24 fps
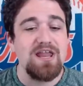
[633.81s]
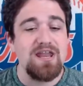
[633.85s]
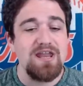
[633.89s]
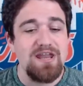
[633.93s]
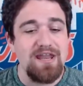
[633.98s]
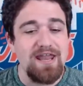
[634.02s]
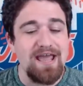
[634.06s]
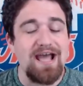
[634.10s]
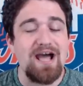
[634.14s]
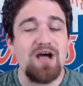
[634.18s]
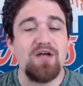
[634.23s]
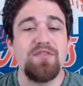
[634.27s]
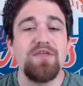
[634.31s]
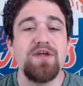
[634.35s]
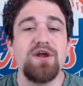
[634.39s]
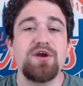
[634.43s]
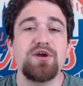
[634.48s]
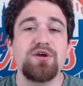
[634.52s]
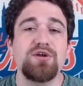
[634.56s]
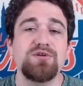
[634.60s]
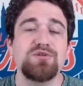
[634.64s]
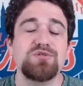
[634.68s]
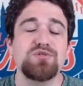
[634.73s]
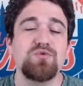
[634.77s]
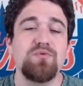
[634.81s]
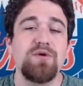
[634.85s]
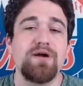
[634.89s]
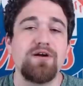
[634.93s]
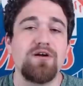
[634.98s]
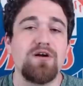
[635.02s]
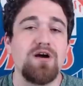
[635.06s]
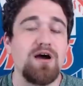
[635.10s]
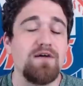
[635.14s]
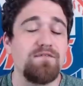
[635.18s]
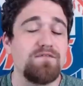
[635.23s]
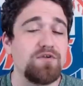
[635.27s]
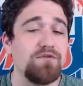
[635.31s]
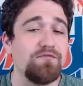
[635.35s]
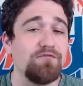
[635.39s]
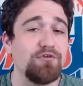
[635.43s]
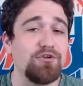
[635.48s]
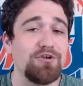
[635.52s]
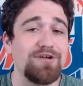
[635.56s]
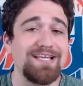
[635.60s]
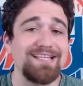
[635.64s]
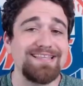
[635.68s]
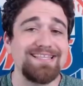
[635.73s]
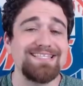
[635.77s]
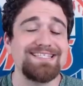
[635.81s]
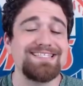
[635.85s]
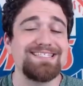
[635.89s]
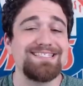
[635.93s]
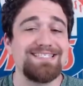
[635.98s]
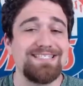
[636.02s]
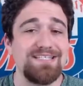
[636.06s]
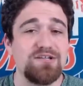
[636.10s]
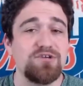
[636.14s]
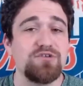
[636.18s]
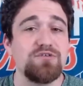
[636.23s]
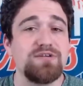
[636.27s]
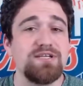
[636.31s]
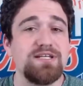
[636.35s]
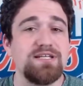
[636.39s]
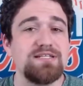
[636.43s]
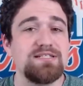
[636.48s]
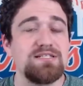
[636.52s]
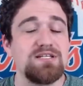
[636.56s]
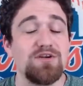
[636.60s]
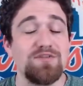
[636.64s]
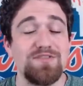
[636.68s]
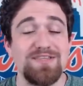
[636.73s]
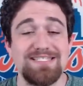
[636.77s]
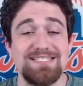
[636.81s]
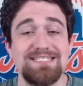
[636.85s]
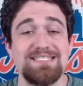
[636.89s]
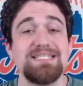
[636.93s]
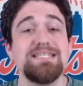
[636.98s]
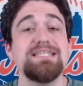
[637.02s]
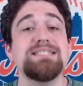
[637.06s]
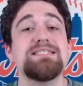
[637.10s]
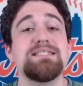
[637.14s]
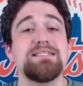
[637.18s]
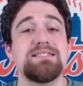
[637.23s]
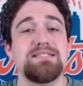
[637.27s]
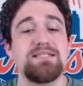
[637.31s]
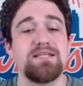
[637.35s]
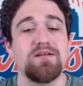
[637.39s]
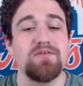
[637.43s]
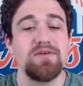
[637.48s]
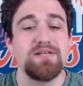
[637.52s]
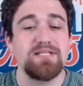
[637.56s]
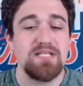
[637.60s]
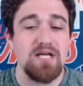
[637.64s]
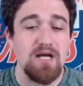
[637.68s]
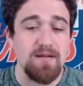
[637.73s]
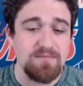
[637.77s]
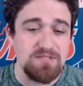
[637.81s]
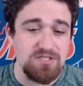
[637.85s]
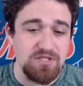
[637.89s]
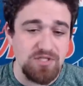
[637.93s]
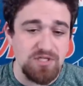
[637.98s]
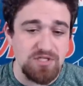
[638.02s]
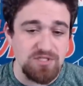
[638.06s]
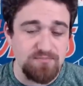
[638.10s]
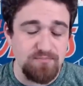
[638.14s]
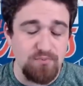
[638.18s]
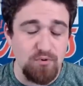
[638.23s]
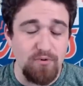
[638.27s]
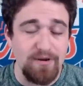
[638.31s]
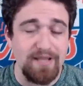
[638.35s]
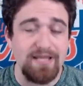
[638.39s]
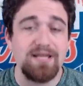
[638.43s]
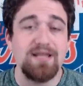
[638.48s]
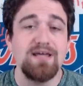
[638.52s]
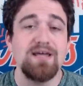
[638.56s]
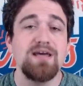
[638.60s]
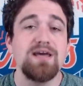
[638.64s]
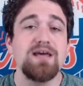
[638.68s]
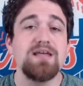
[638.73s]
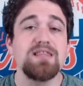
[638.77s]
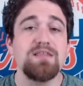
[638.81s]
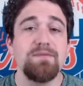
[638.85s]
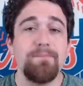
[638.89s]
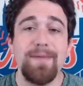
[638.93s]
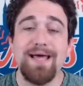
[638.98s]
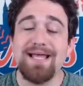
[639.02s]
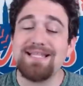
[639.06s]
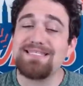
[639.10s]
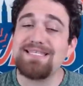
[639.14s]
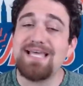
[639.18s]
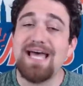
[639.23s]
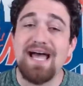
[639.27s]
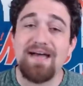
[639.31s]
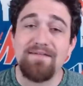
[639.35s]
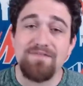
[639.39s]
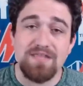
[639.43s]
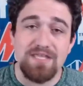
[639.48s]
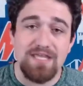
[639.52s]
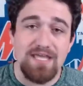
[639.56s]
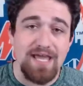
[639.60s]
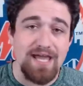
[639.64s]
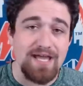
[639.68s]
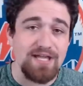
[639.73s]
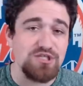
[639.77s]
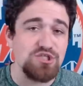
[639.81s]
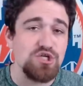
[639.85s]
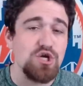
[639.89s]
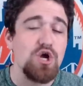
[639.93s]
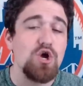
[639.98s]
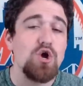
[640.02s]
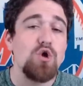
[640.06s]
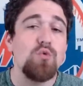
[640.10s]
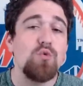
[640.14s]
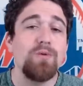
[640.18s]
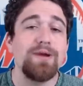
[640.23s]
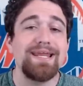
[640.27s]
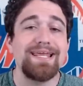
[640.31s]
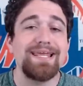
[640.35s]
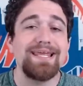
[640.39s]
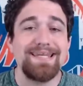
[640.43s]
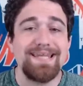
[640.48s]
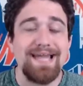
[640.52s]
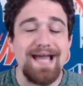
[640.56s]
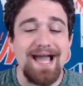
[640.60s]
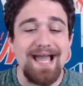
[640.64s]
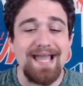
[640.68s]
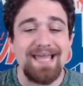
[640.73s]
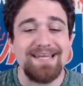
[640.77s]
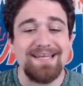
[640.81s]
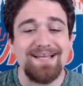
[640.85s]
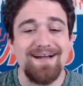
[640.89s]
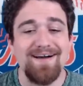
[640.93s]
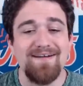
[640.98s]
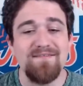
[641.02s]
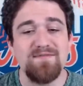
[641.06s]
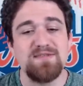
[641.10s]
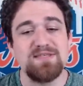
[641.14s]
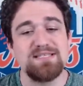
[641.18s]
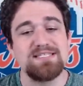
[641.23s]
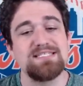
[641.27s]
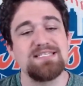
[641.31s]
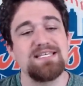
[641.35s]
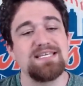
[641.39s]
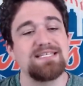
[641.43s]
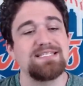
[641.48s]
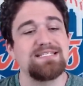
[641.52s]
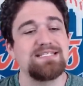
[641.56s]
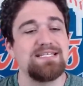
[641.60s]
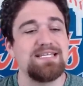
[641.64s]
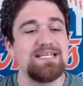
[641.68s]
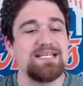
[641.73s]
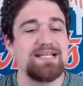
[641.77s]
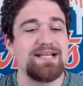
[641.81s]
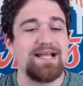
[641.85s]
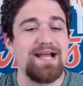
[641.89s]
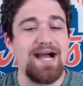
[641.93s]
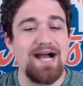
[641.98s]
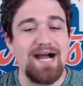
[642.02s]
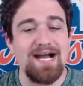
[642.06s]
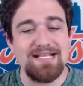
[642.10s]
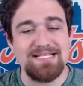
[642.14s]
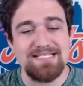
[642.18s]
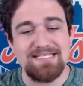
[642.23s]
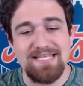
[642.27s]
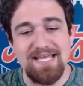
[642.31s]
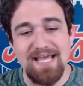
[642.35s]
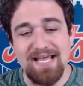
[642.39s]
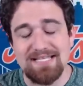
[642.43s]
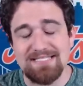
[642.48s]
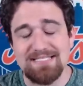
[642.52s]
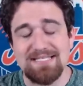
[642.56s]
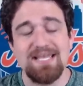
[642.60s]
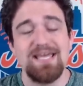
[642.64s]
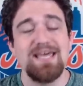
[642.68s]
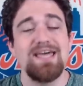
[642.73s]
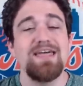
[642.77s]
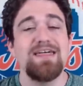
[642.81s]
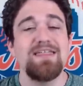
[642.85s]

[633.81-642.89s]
Now they're going to square off. And if you look at the series or the season series up to this point, the Mets have the edge, winning 9 of the 16 contests.